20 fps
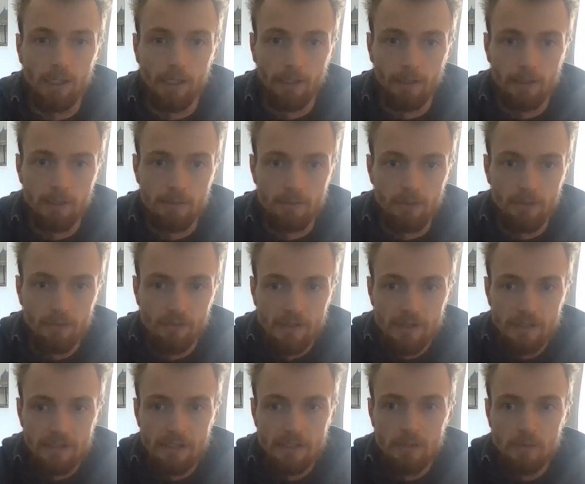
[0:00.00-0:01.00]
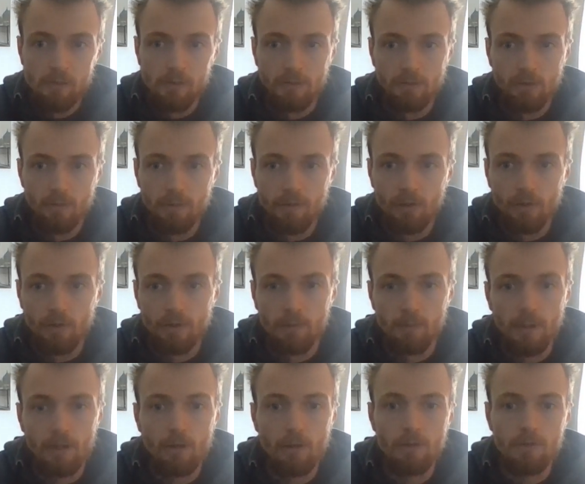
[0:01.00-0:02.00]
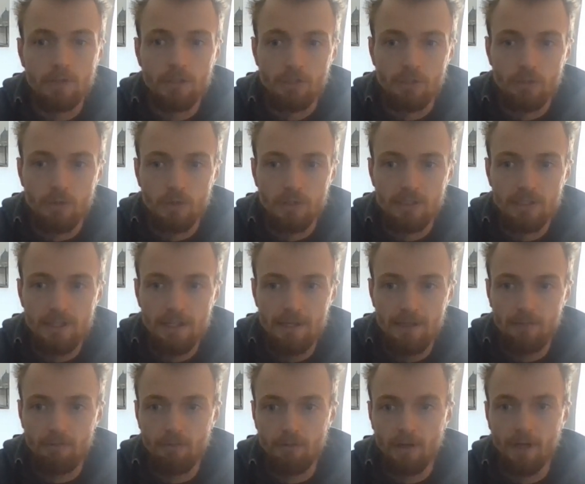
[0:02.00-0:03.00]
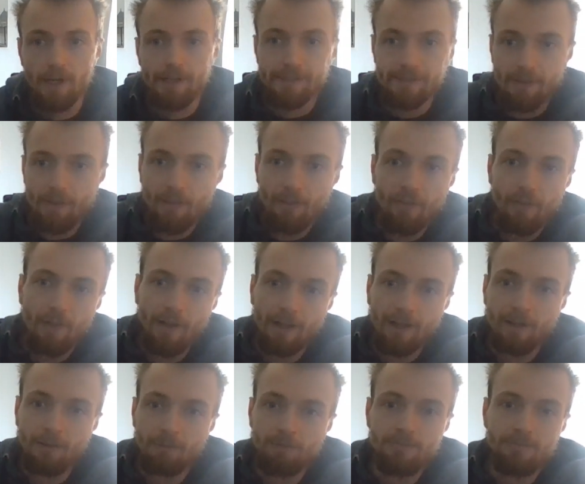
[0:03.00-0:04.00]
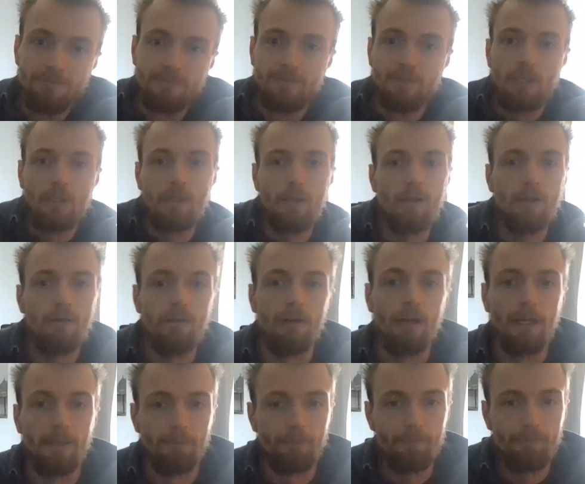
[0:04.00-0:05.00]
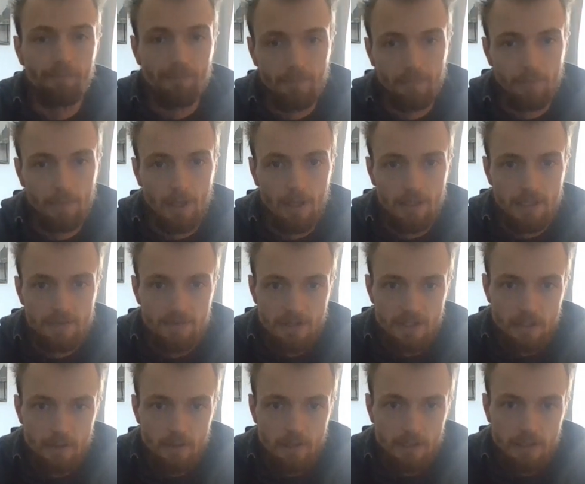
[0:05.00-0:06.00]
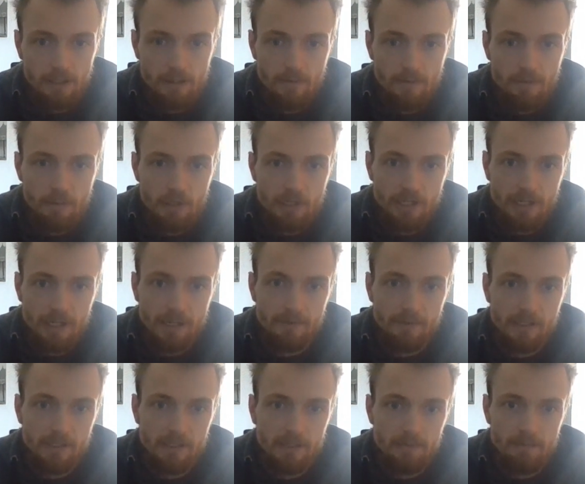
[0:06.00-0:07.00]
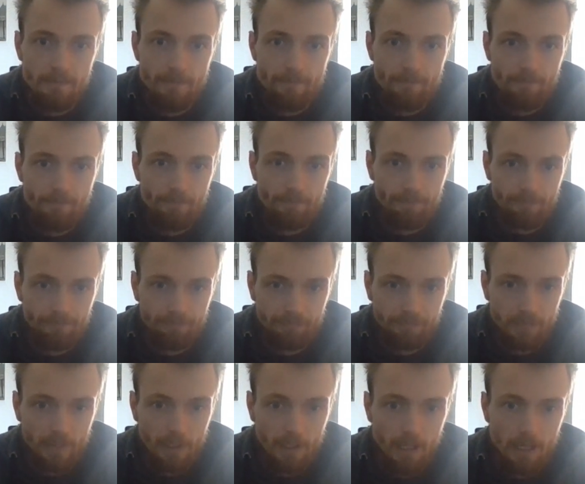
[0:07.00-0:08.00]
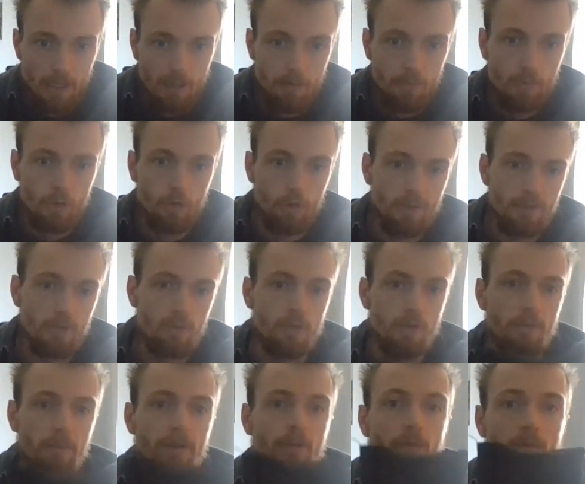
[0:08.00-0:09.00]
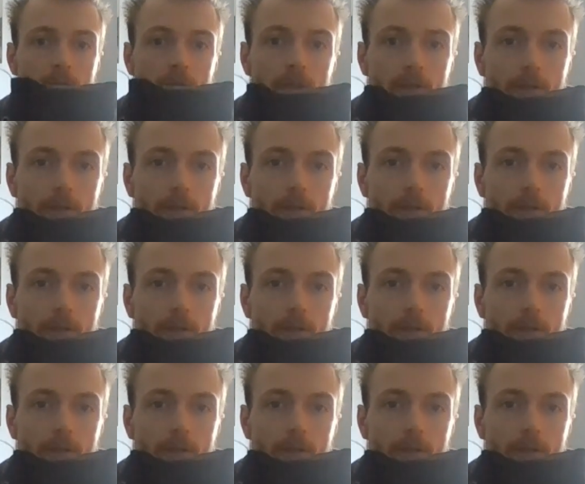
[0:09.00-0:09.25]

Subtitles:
Hey guys, Plymouth Fenns here, with Dobby Dog in the background, as you can see. Right, wow. Right, in this video, it's another Budgetgear video. I'm going to be talking about